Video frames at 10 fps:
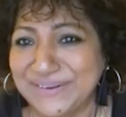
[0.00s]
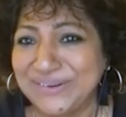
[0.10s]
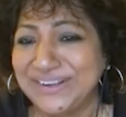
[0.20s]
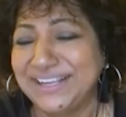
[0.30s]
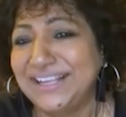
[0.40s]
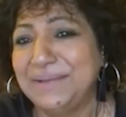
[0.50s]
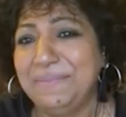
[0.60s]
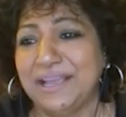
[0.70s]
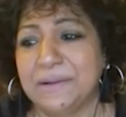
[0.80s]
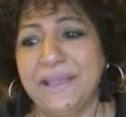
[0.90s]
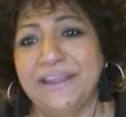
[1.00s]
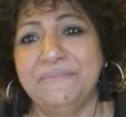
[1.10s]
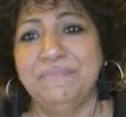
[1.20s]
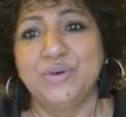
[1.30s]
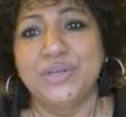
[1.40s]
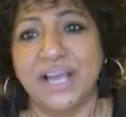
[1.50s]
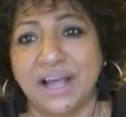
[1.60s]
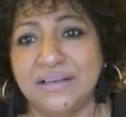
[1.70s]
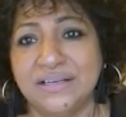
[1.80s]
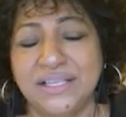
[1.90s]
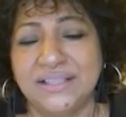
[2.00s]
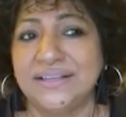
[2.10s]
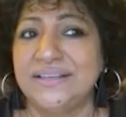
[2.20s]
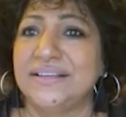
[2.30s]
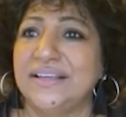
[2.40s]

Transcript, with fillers: True. Makeup, hair and beauty underneath it.